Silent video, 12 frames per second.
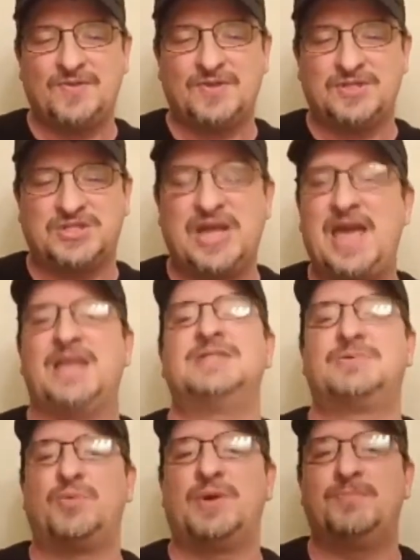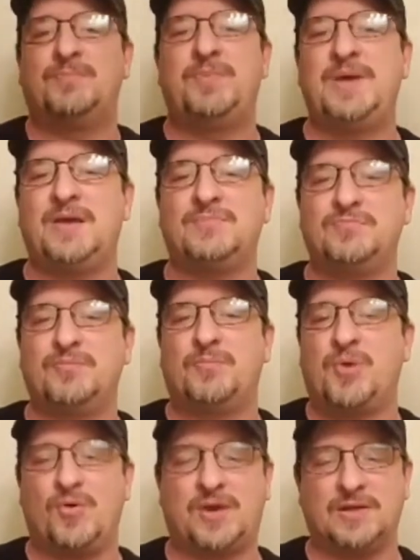chains re- being
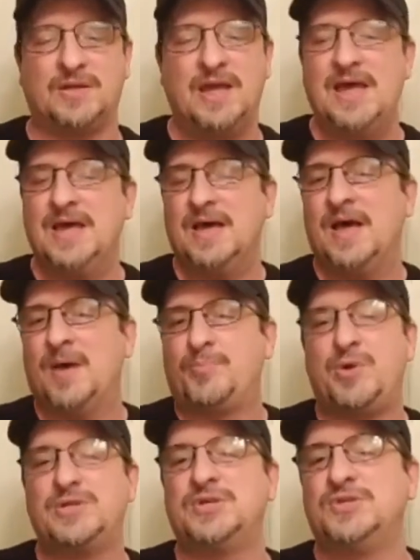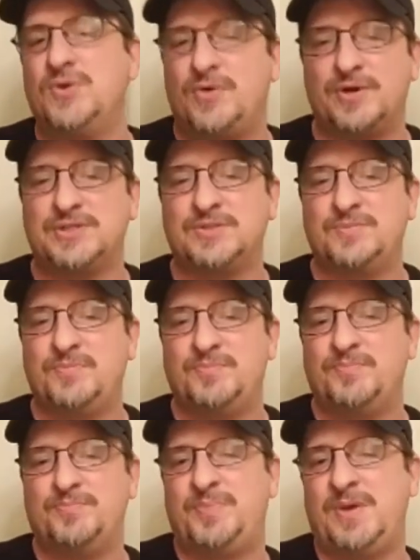broken, uh, prison doors
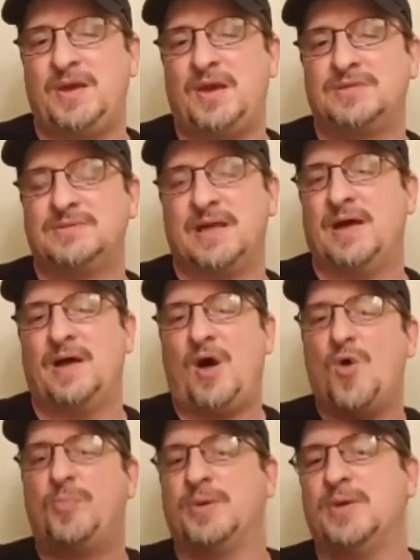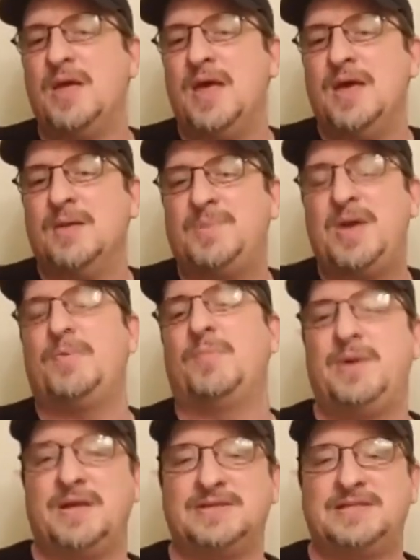being uh, open, people
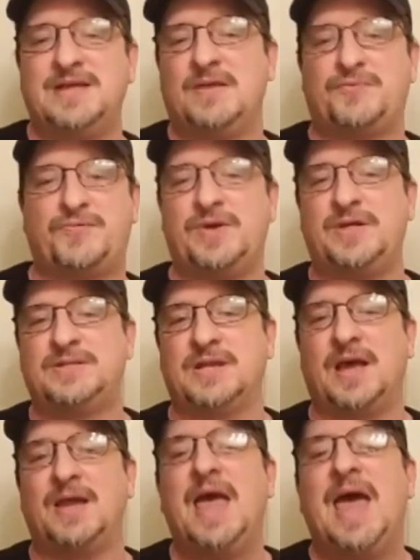being set free tonight.